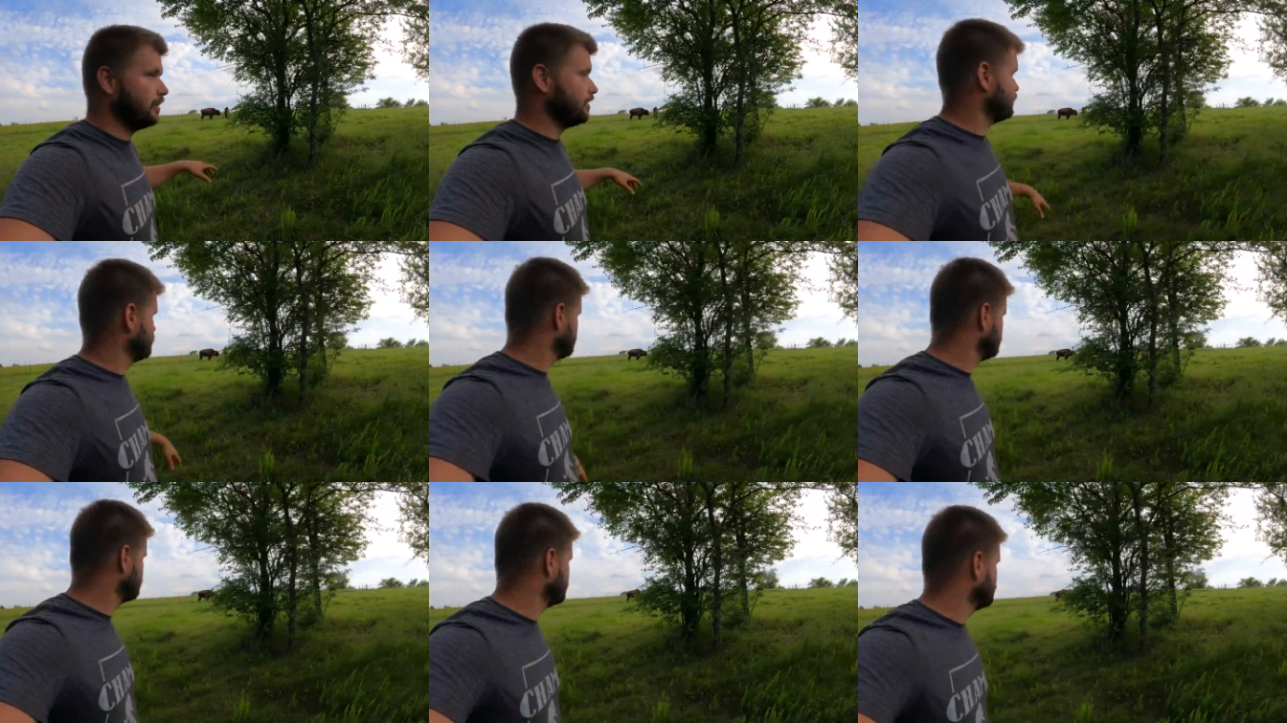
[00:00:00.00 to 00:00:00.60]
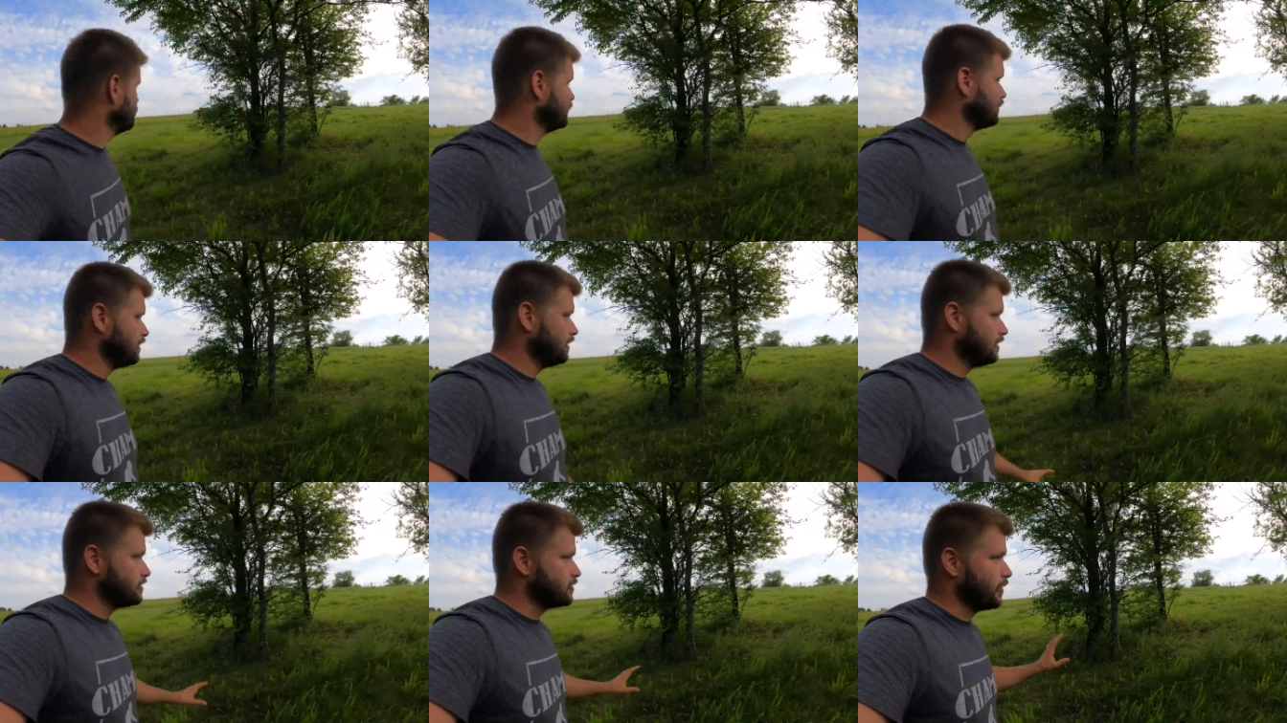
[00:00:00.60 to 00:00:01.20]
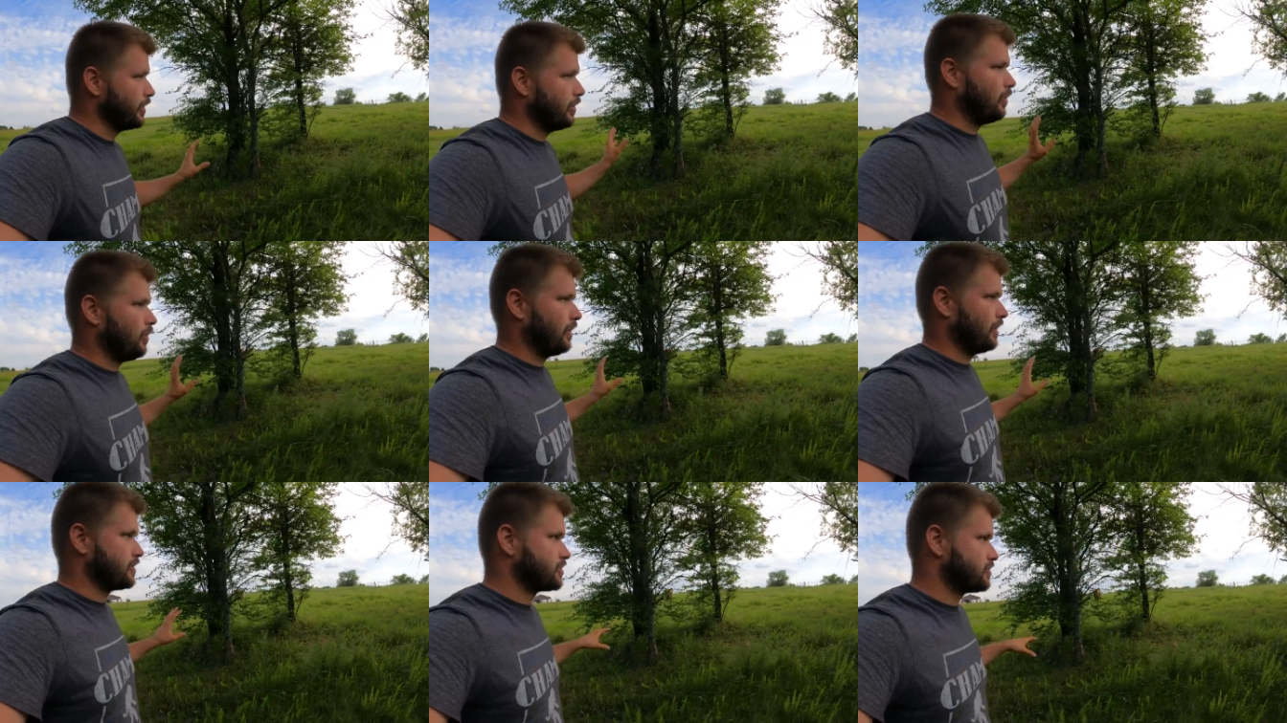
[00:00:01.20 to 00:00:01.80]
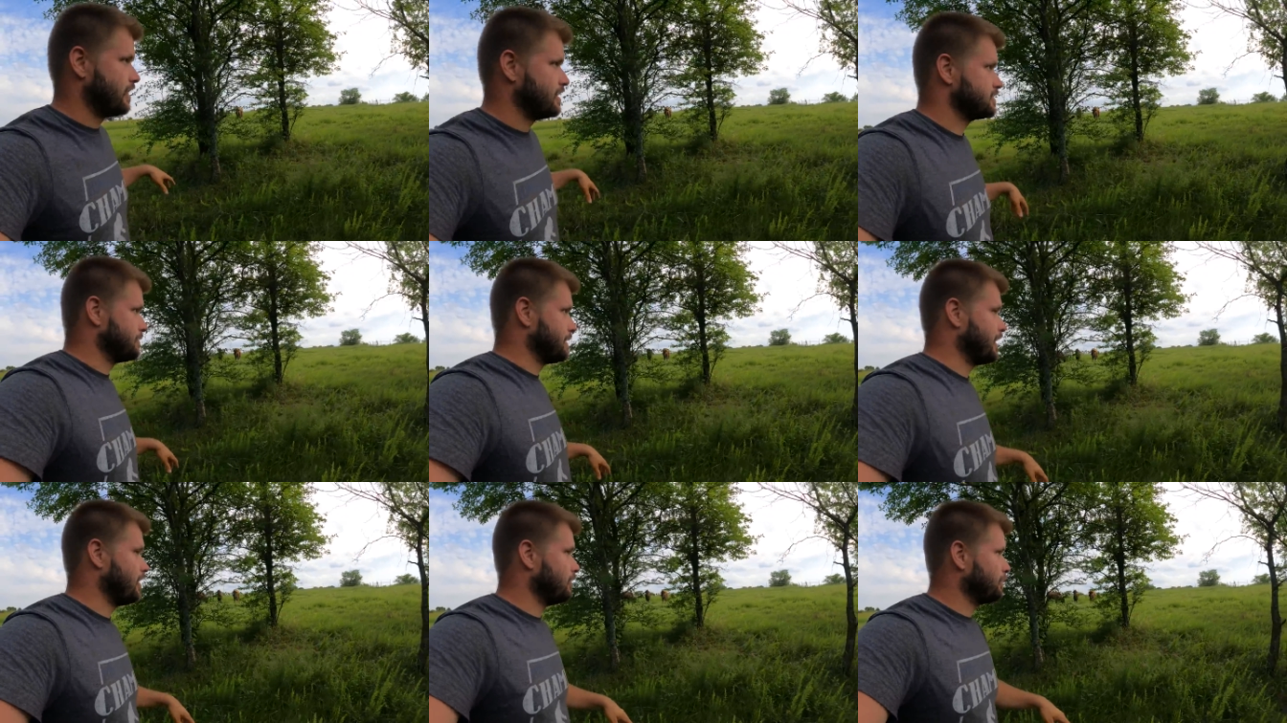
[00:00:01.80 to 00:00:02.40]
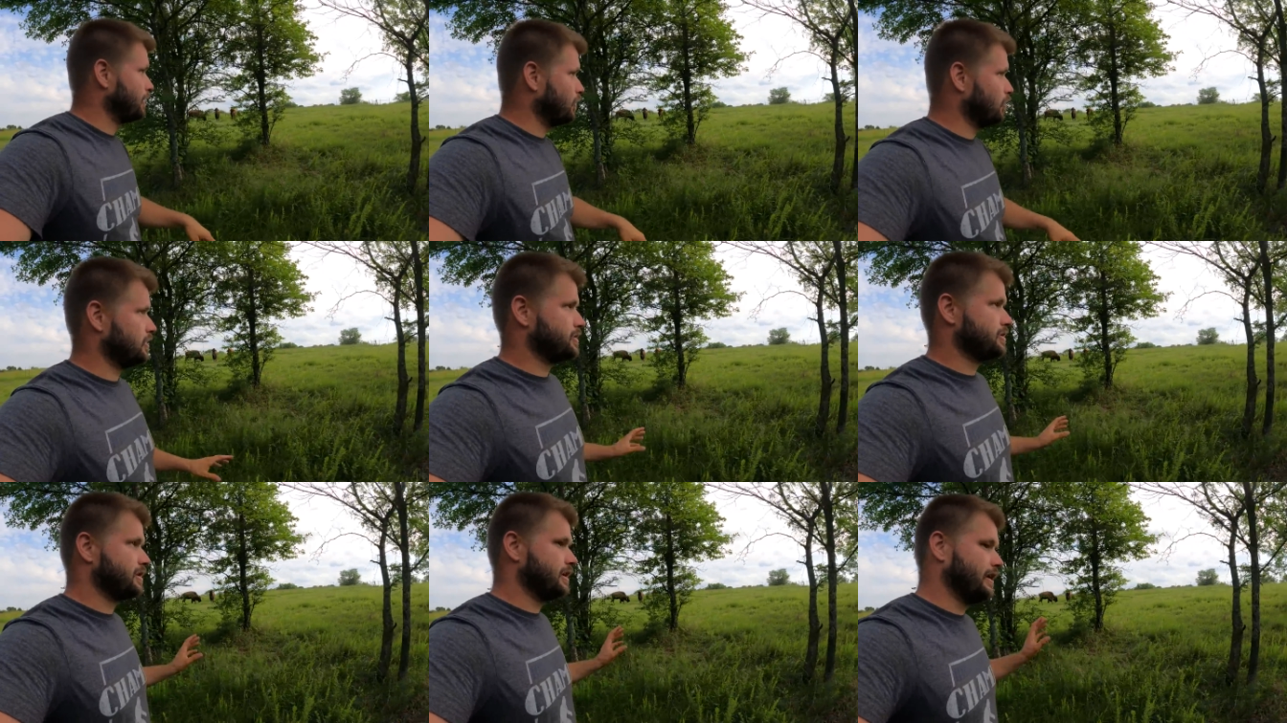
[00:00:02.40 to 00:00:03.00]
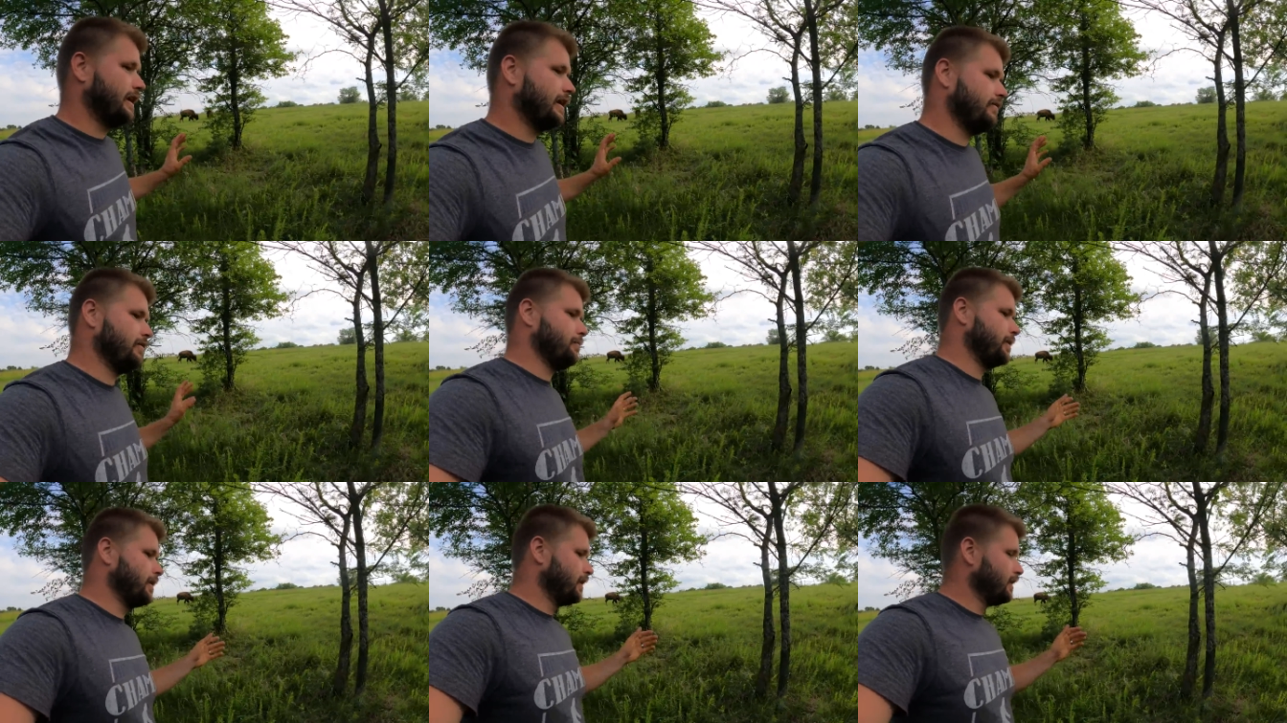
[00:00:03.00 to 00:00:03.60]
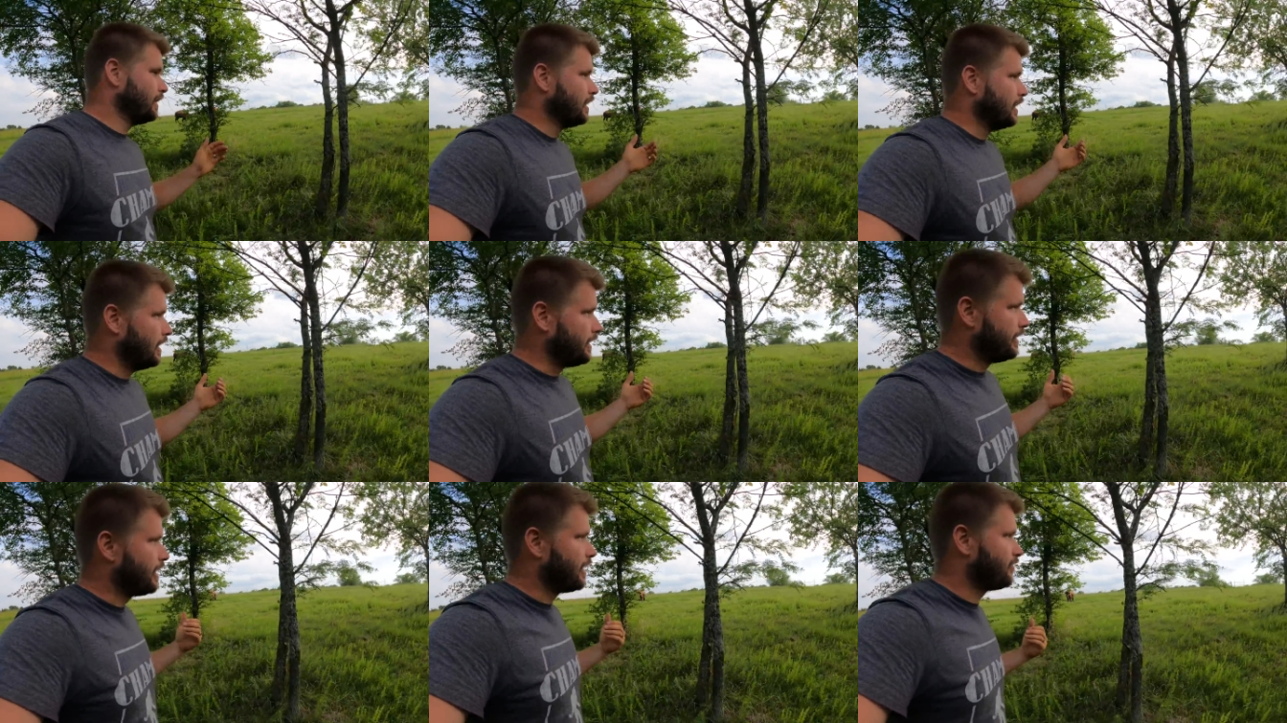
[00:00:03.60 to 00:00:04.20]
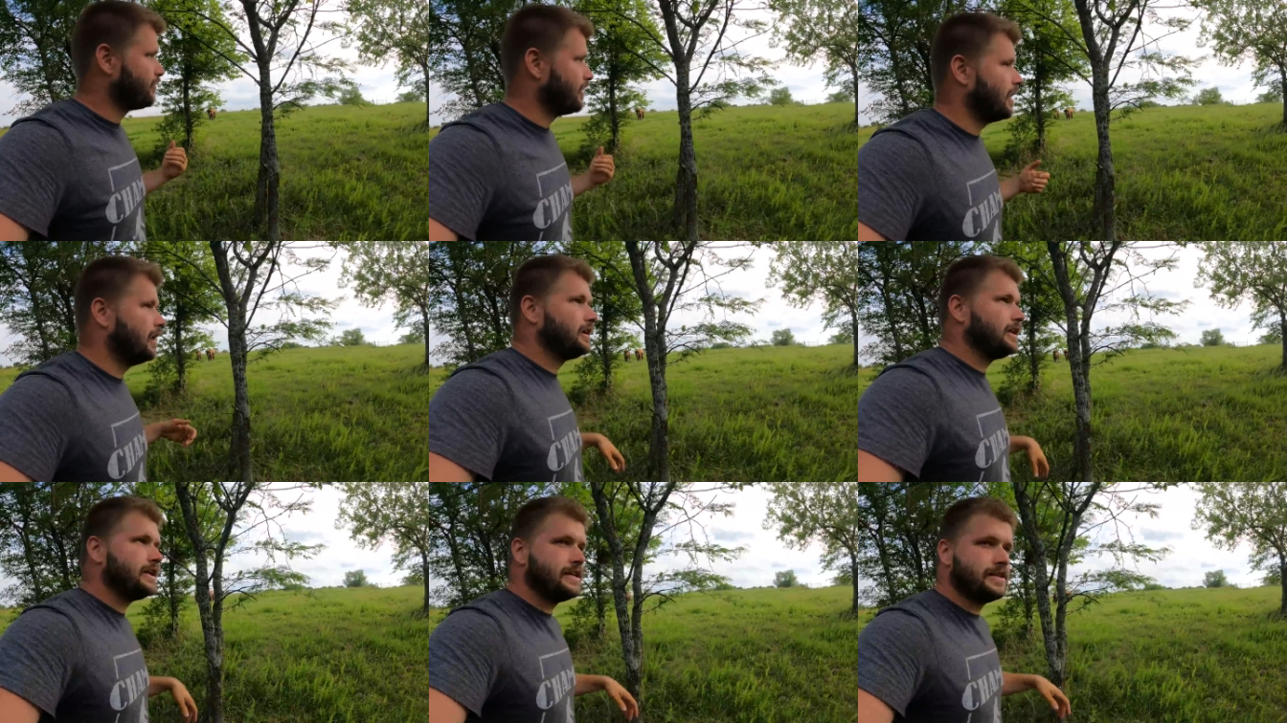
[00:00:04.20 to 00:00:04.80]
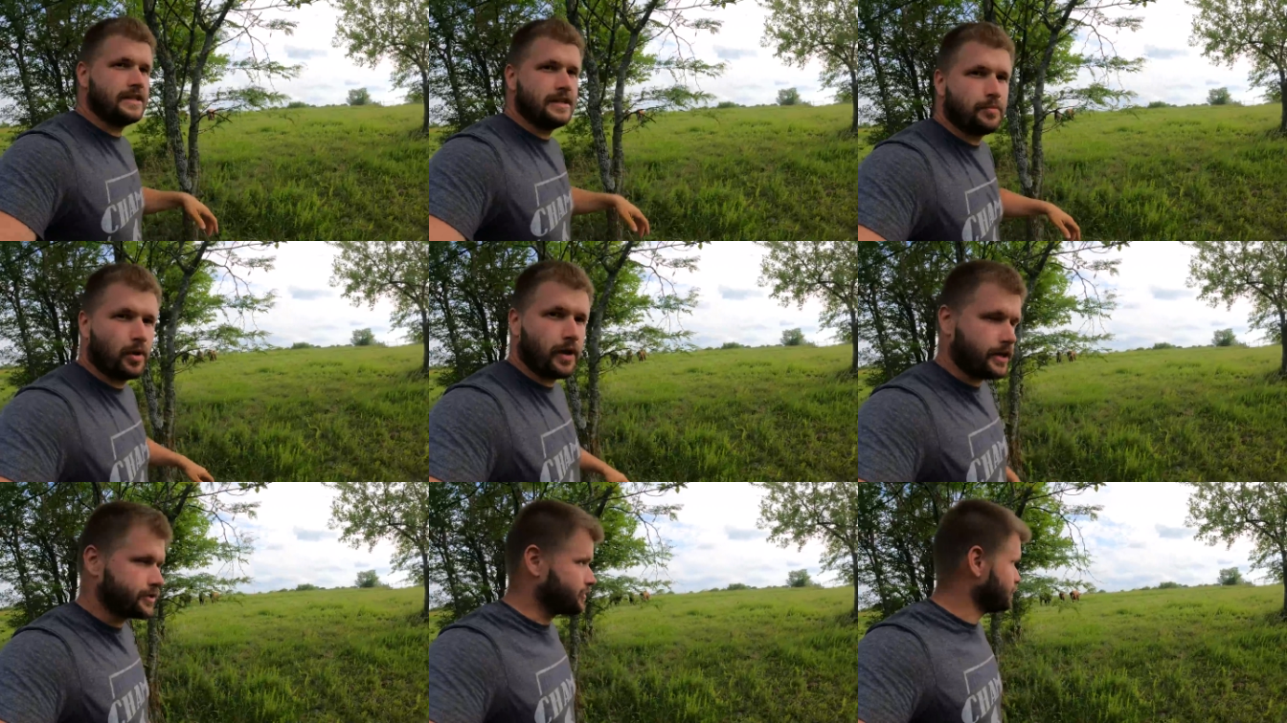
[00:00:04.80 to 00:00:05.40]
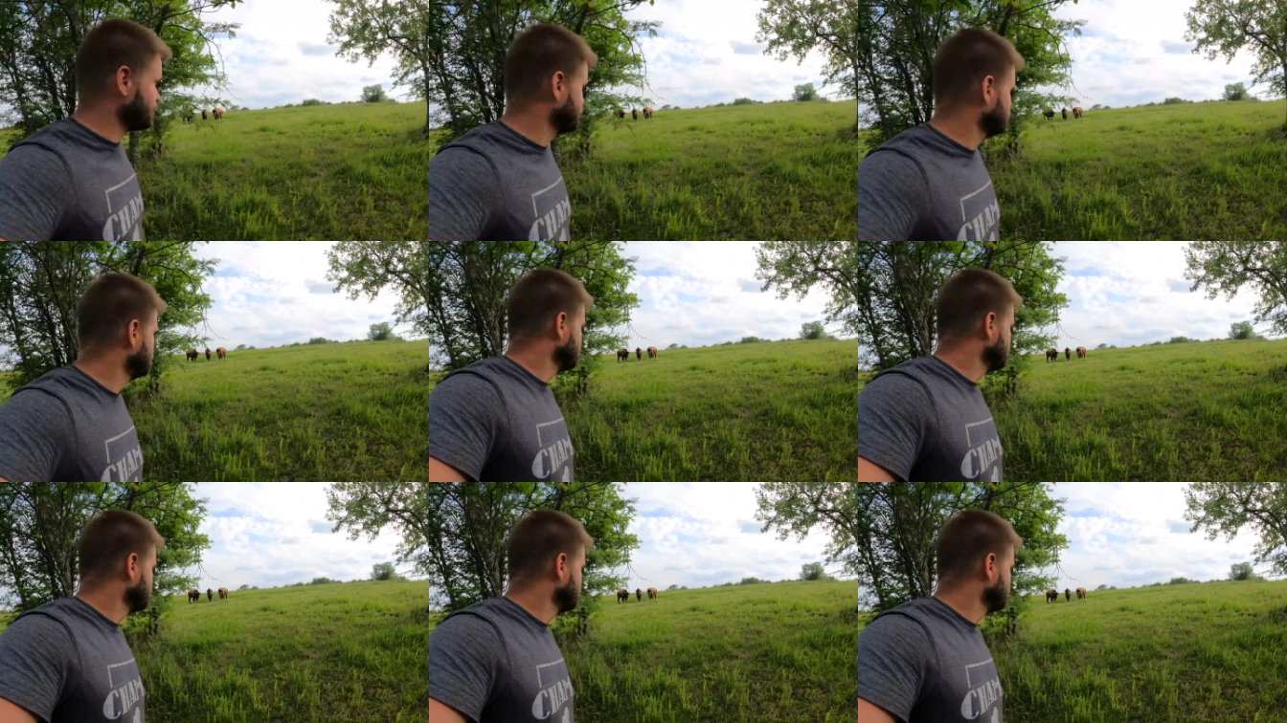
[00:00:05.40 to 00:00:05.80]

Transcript: So we don't wanna stress them out, but we're just gonna give them enough uneasy pressure